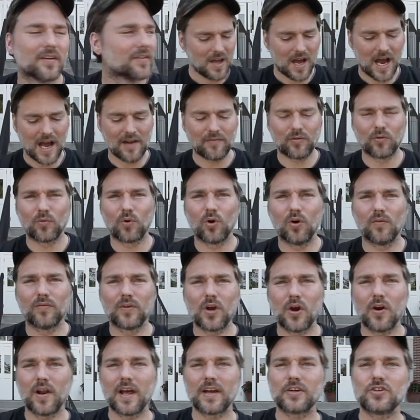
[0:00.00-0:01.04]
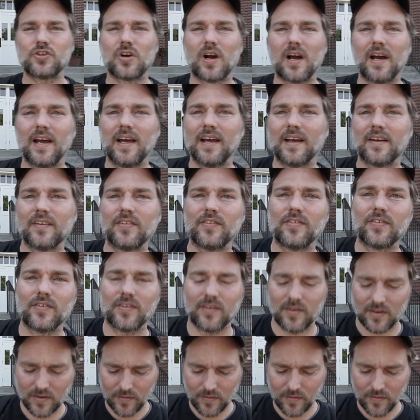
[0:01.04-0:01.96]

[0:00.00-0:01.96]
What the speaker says: I have a roll of Kodak Tri-X